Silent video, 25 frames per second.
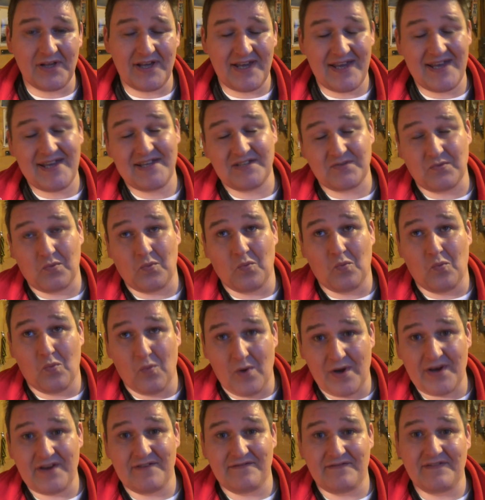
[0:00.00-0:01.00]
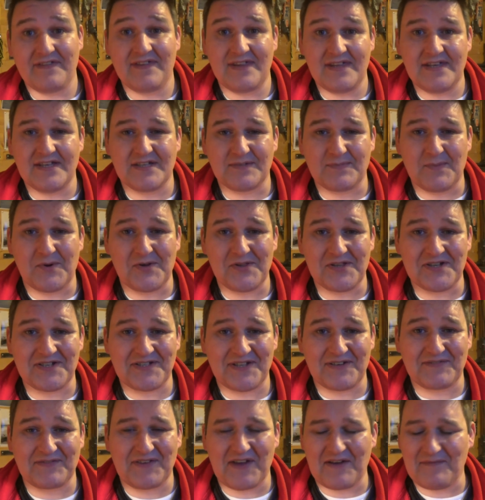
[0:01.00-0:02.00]
it is one of the
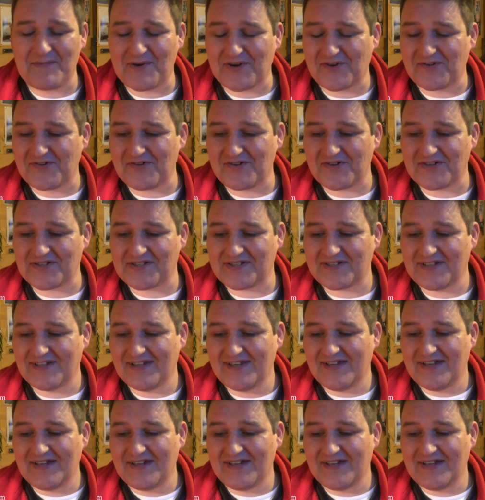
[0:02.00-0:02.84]
smallest I've come across.